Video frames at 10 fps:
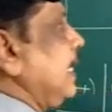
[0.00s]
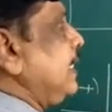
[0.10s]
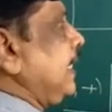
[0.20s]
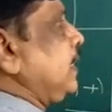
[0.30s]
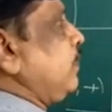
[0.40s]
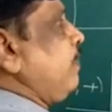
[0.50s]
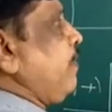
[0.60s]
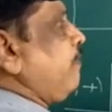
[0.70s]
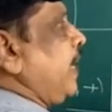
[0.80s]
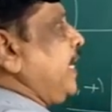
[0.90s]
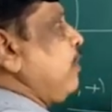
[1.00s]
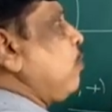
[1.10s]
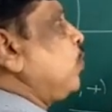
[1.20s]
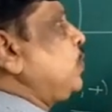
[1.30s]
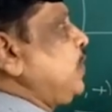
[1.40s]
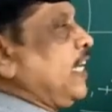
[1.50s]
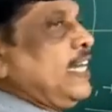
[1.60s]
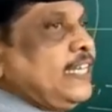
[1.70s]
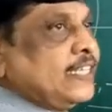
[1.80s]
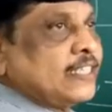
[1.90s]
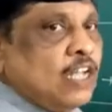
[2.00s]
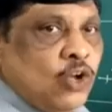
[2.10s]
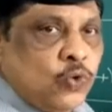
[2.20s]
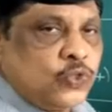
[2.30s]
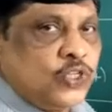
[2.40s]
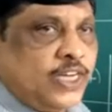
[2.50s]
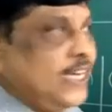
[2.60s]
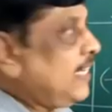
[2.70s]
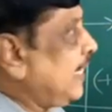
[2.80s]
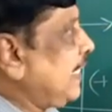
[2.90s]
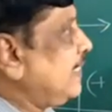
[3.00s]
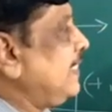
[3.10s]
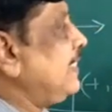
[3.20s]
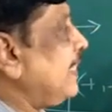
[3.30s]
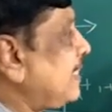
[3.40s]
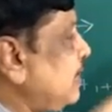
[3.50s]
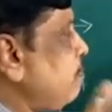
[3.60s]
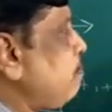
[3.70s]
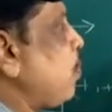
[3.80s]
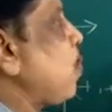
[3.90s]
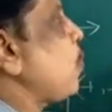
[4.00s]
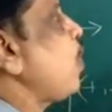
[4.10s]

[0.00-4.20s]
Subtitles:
Next we find cosecant x. Cosecant x is reciprocal